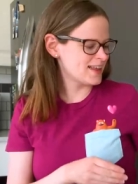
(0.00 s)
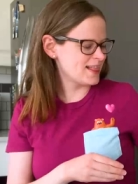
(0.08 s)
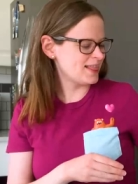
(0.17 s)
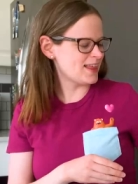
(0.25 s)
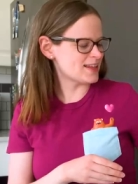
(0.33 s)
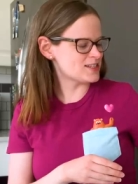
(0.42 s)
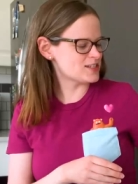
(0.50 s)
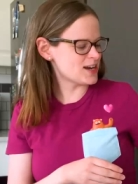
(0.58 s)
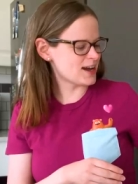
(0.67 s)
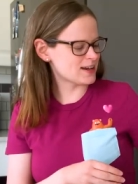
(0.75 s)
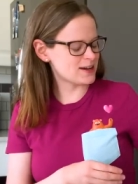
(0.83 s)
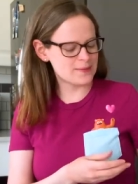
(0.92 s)
Let's
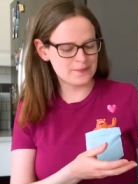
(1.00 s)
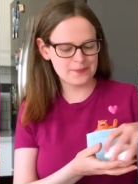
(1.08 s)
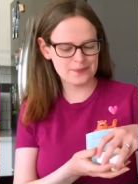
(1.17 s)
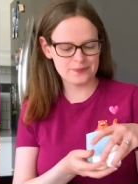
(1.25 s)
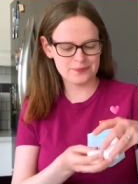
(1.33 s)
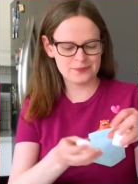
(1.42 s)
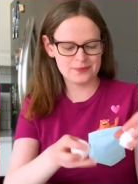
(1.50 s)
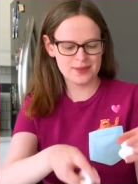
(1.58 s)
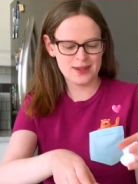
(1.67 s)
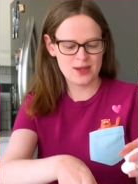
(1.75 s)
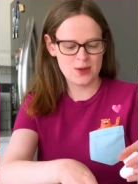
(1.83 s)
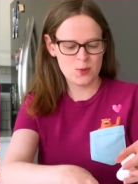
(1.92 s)
check.
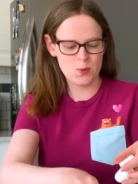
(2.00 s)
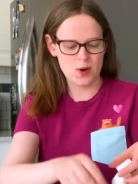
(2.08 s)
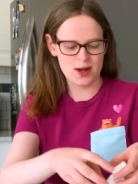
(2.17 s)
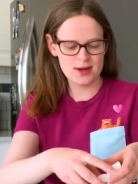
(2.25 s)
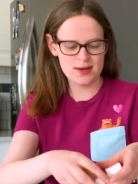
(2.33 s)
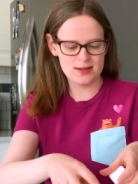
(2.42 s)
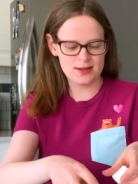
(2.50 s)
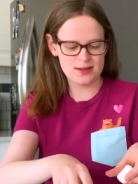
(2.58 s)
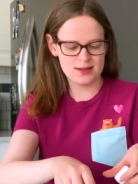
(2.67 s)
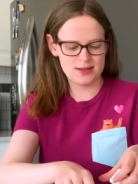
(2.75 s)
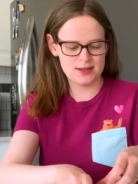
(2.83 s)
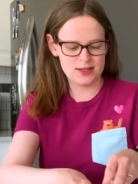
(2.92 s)
One,
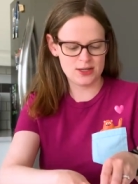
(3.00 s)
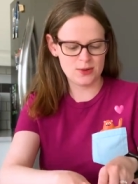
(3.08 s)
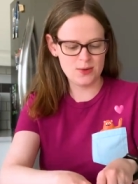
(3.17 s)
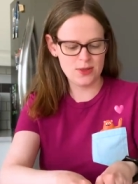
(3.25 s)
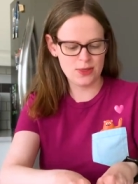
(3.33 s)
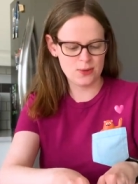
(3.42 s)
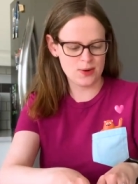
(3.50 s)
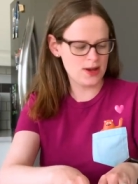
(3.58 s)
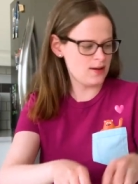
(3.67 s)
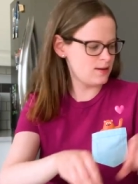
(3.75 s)
two, three,